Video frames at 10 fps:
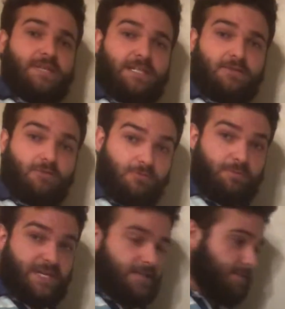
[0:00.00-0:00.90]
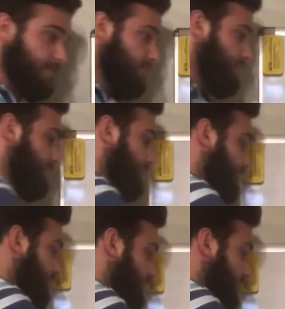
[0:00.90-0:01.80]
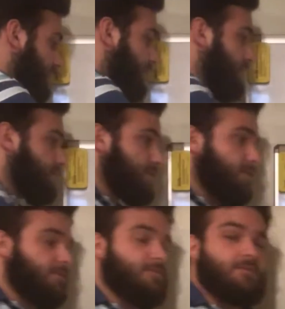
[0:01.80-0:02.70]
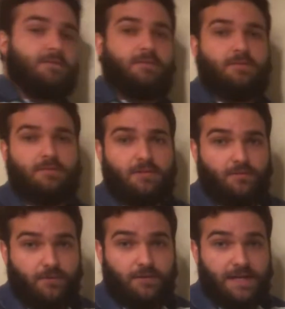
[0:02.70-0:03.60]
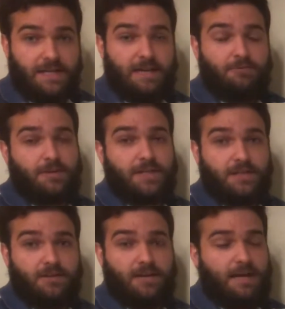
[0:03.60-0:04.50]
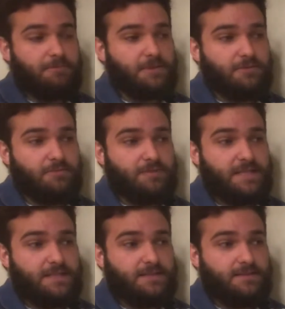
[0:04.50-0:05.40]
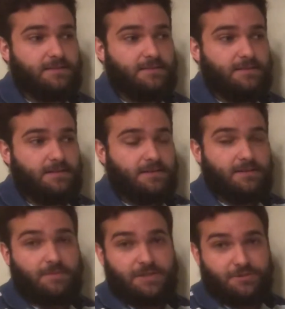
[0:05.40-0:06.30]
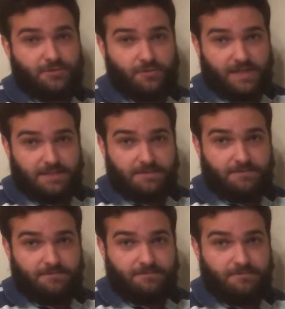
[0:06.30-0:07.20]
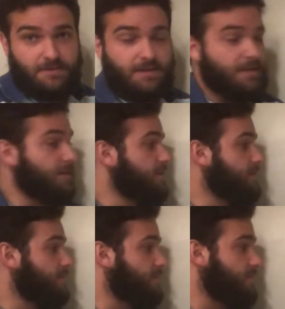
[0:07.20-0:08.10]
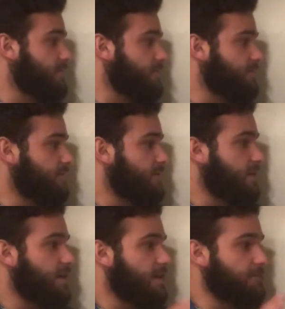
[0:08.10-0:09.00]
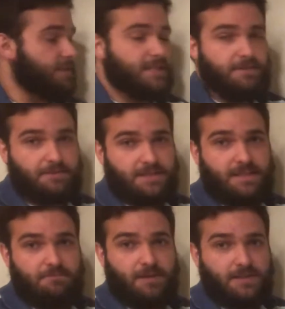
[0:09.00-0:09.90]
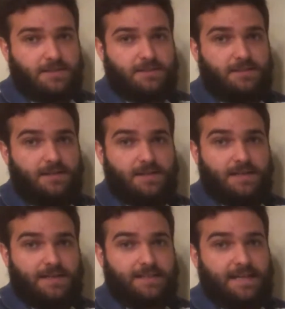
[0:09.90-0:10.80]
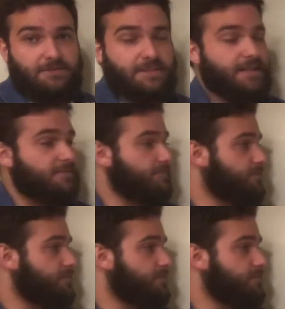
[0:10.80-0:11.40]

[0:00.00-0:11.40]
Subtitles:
mean repeat. So for right now, I'm going to repeat the measure twice. So I'm going to keep a steady pulse and count again.